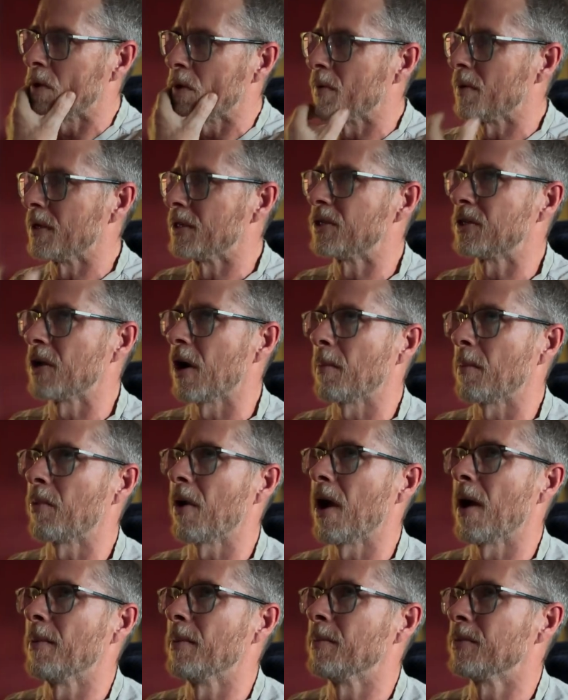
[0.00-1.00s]
we would start
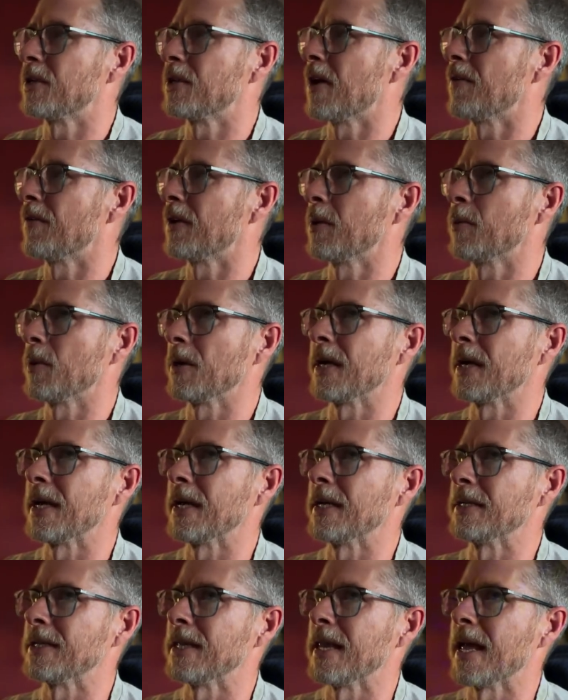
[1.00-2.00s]
problem solving. We'll get
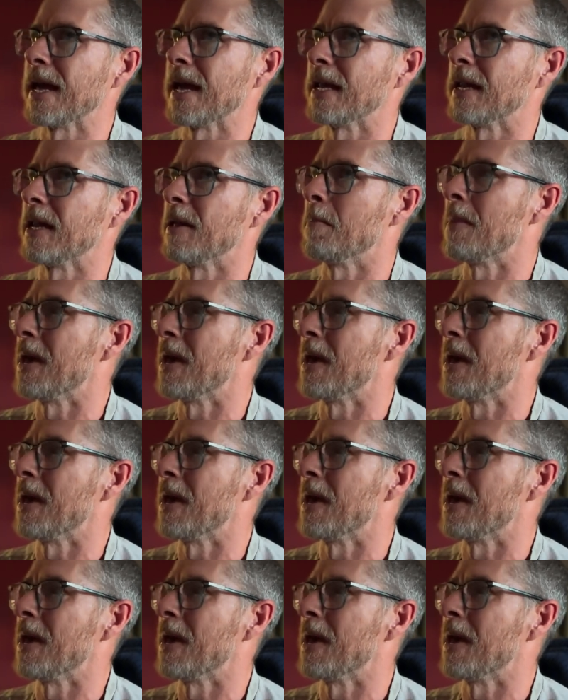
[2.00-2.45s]
into that in a